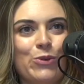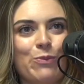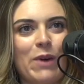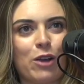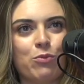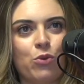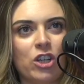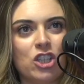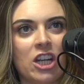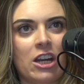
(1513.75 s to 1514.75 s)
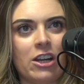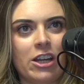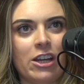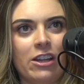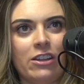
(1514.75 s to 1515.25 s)
back porch
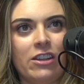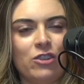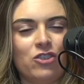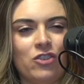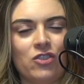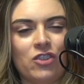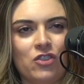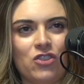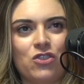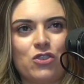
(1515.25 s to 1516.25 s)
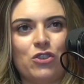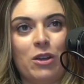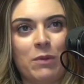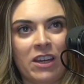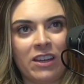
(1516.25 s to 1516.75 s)
area that just is
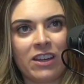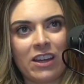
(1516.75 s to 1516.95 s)
screaming,